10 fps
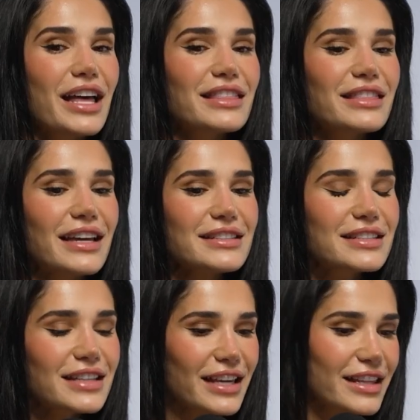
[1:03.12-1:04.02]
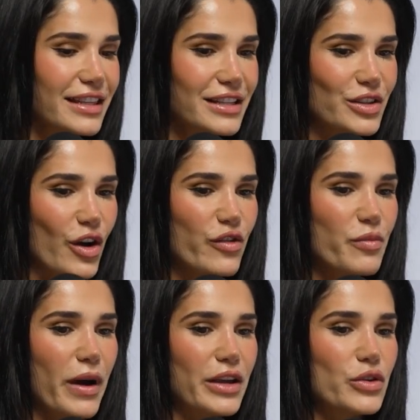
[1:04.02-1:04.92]
Let's kick things off
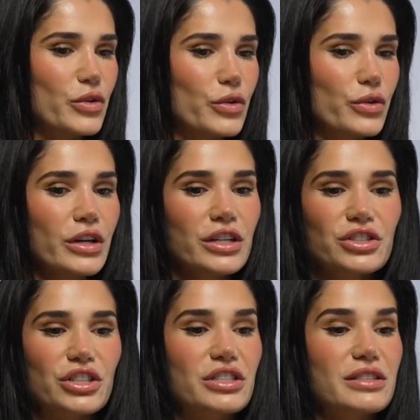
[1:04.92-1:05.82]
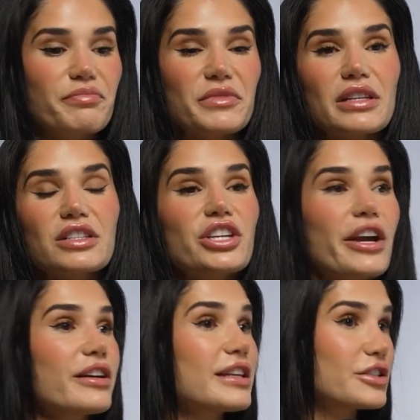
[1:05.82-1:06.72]
by you just
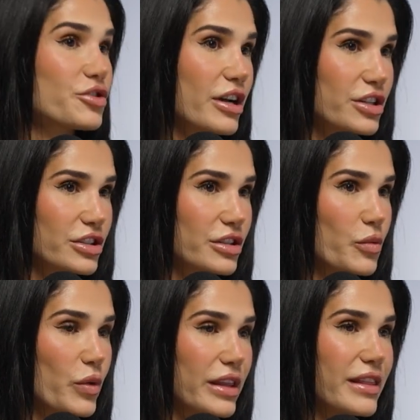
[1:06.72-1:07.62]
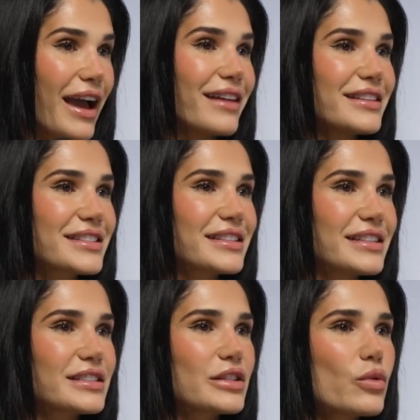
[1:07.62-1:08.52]
sharing an introduction with our
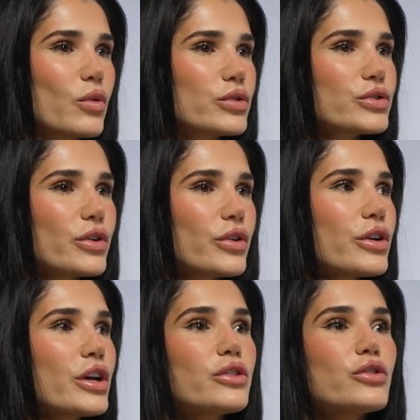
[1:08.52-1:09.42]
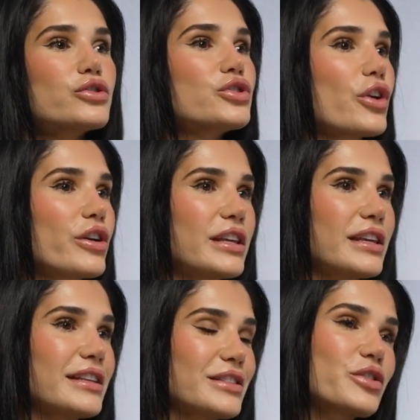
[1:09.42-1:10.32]
listeners and also your
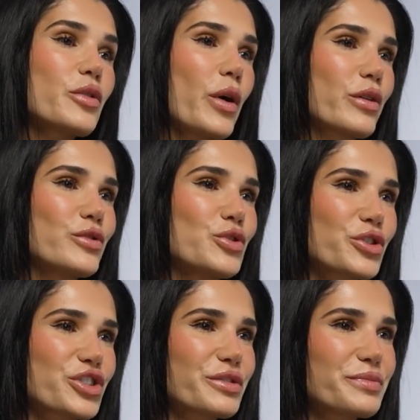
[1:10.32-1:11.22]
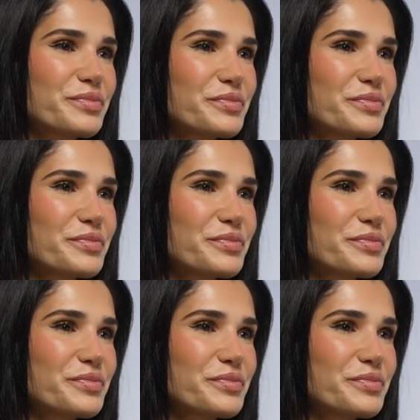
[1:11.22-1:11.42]
journey into the world of nutrition.